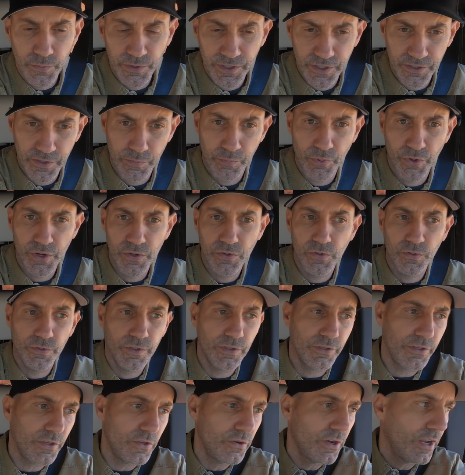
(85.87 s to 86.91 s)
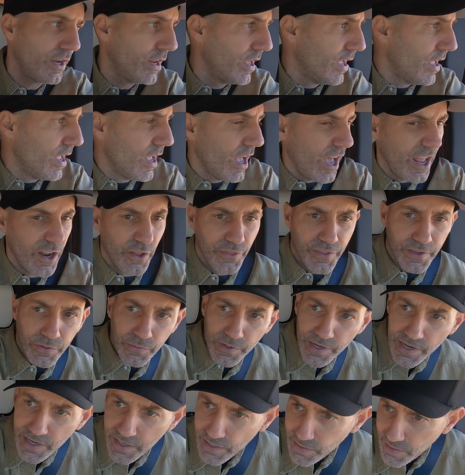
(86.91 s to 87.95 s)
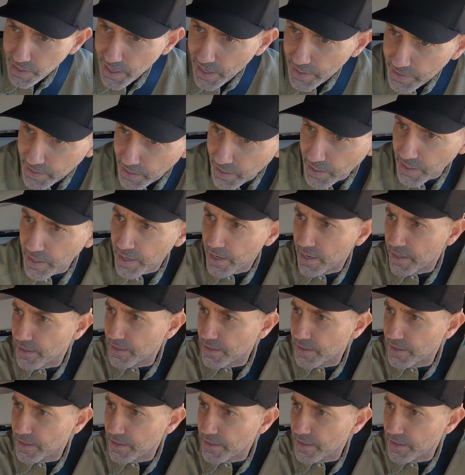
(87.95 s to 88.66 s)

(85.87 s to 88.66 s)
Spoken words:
which is a pretty cool little unit. I don't think we need to lock it.